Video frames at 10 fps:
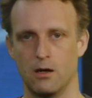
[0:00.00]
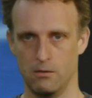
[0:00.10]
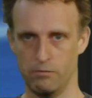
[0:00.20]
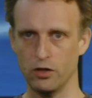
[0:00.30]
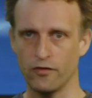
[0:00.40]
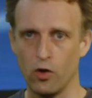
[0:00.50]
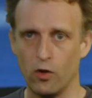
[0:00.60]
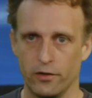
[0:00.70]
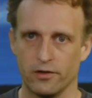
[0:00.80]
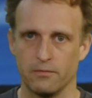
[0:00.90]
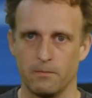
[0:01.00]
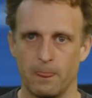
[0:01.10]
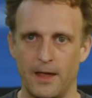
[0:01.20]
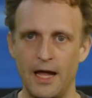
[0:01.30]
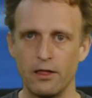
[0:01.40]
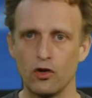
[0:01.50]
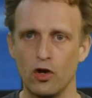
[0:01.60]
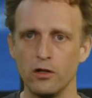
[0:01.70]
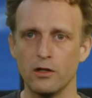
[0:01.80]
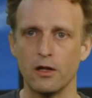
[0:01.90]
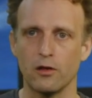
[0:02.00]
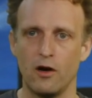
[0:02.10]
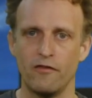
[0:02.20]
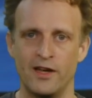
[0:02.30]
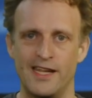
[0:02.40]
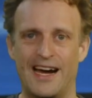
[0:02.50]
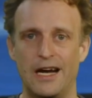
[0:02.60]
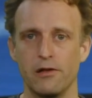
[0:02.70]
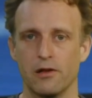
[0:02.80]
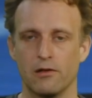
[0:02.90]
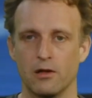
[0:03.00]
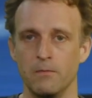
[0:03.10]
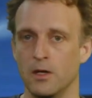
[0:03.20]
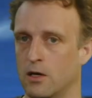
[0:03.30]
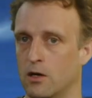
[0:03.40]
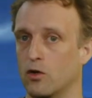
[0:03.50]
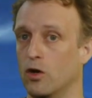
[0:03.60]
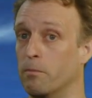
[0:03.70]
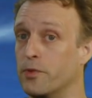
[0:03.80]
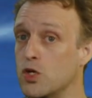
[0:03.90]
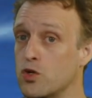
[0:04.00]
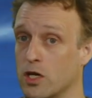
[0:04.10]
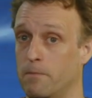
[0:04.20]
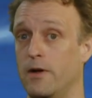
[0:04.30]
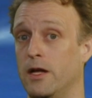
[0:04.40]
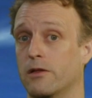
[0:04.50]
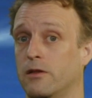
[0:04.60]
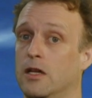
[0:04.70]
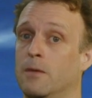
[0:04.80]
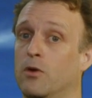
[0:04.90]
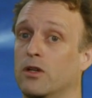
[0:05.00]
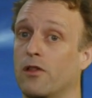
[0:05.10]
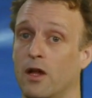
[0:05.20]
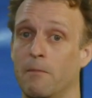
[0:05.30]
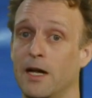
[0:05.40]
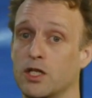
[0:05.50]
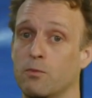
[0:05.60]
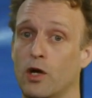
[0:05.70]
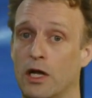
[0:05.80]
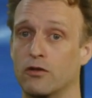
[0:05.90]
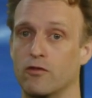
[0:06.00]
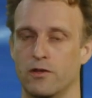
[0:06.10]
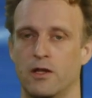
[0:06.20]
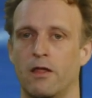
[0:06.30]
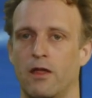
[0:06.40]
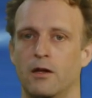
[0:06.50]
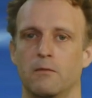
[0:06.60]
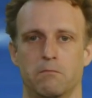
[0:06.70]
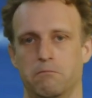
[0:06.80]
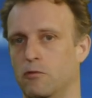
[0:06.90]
But of course, in the context of an AI system, computer-based data models are much more interesting than,